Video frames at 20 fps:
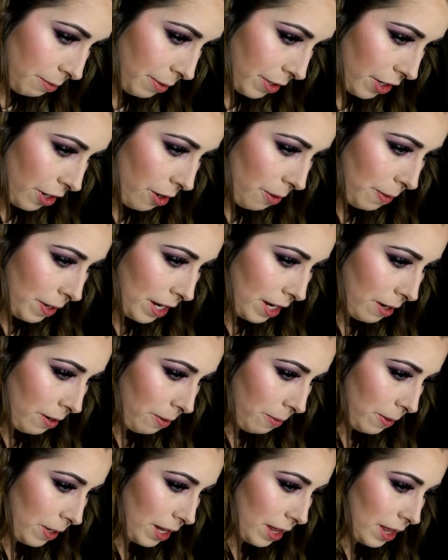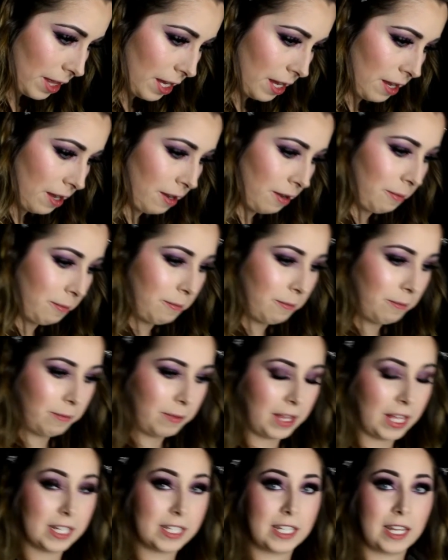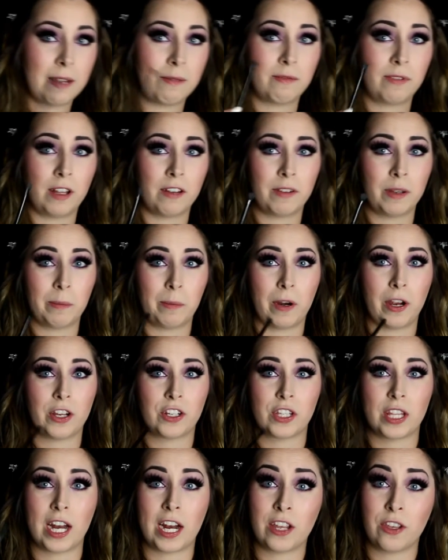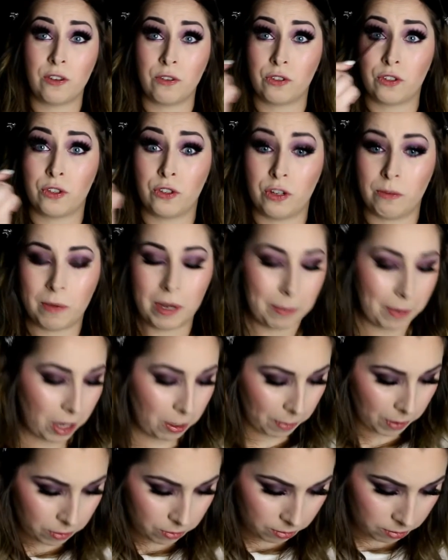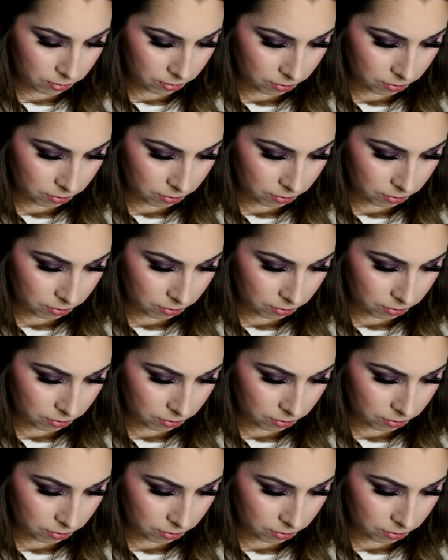I'm going to go in with that same fluffy brush that I used to do my brow bone.